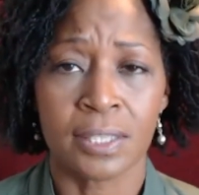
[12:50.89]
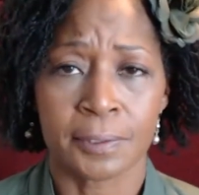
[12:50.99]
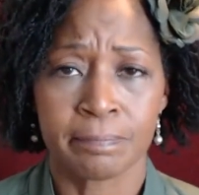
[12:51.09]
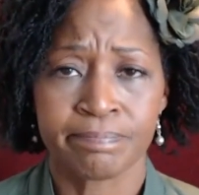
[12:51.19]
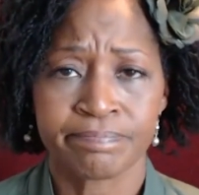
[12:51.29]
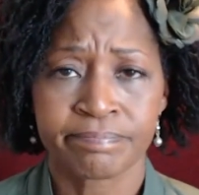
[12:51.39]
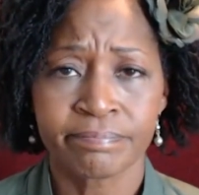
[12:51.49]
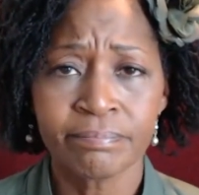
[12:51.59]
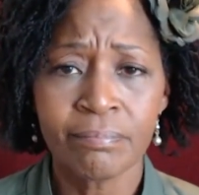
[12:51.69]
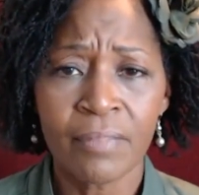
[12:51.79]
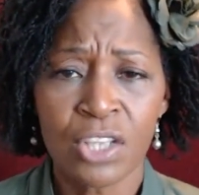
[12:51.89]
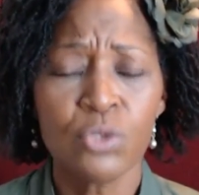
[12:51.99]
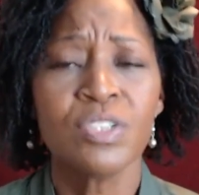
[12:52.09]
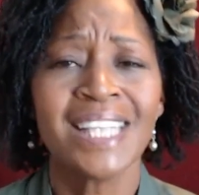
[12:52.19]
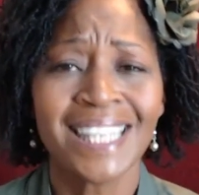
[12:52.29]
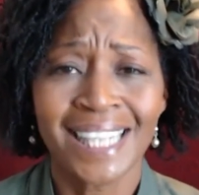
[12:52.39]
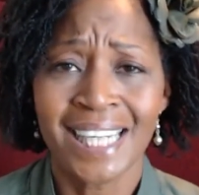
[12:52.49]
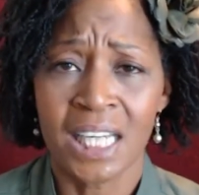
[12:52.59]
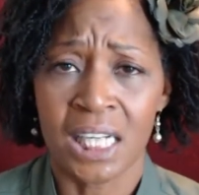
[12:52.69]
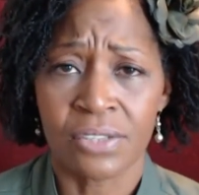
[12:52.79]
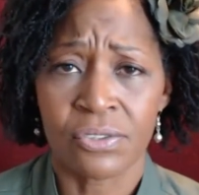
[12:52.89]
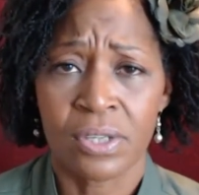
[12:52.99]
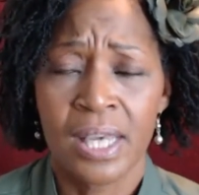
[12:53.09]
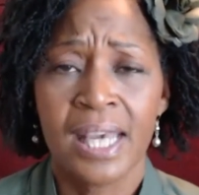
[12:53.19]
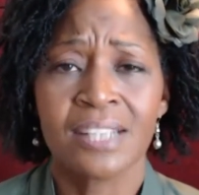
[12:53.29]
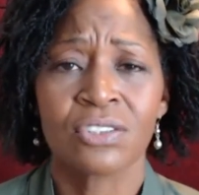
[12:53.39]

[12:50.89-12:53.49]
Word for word: You did it in us. And so now you've called us